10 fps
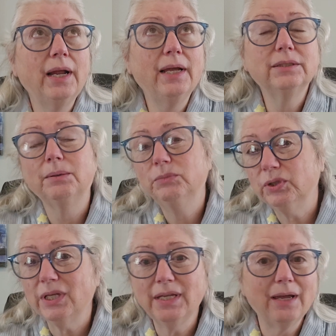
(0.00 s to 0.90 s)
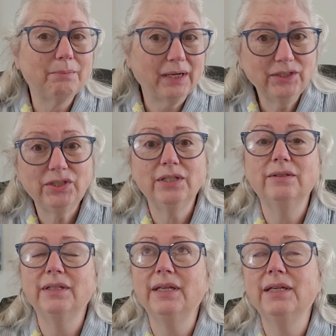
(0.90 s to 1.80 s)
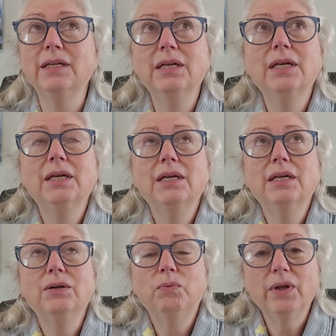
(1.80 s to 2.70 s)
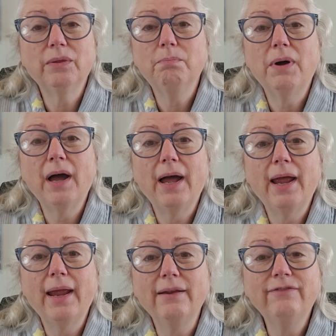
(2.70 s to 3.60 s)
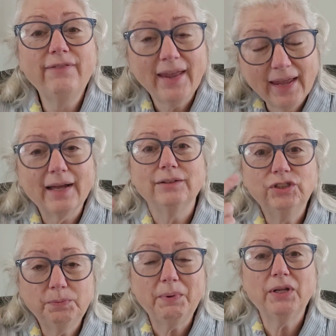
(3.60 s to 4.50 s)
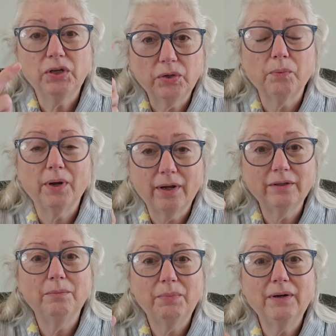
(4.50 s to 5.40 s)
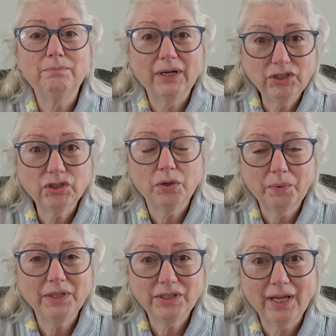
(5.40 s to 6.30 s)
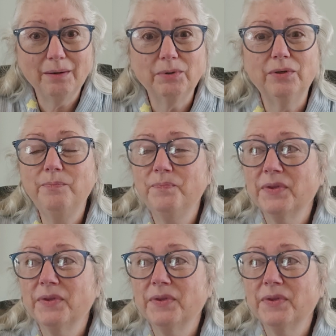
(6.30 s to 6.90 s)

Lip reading: as I'm looking at my ceiling with my fan spinning around above my sewing table,